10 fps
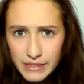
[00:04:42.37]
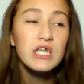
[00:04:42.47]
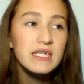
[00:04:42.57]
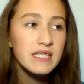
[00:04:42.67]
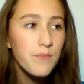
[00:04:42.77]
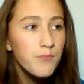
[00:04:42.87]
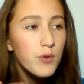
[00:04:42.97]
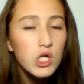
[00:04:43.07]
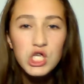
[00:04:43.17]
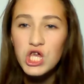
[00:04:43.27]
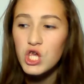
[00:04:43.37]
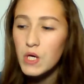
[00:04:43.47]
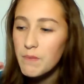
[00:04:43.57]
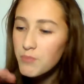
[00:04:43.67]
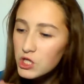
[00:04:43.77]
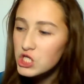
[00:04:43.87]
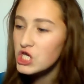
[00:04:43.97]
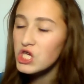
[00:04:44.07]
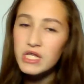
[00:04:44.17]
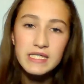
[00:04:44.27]
She just keeps pushing you and
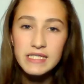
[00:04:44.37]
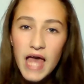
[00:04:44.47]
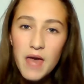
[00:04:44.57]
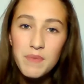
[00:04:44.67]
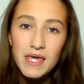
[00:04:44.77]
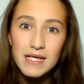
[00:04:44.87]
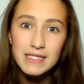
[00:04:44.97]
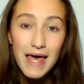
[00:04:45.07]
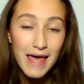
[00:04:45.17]
pushing you to stay because